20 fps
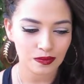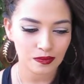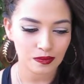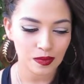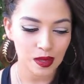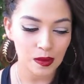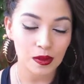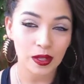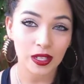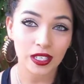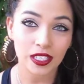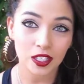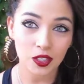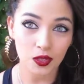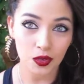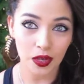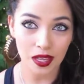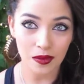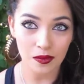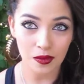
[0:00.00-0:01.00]
people are
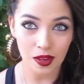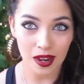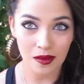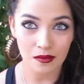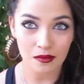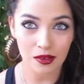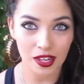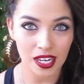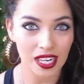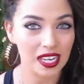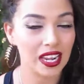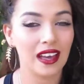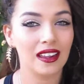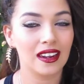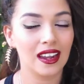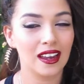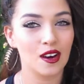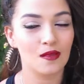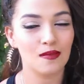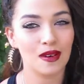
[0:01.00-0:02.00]
enjoying what I'm putting out,
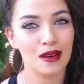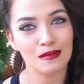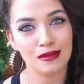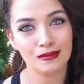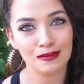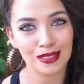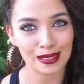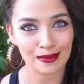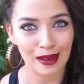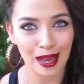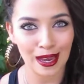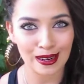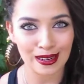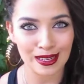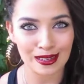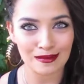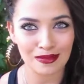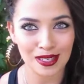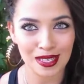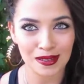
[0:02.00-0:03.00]
and I hope I'm
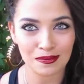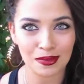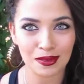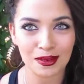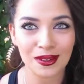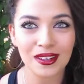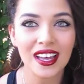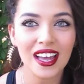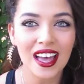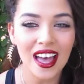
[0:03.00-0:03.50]
inspiring people.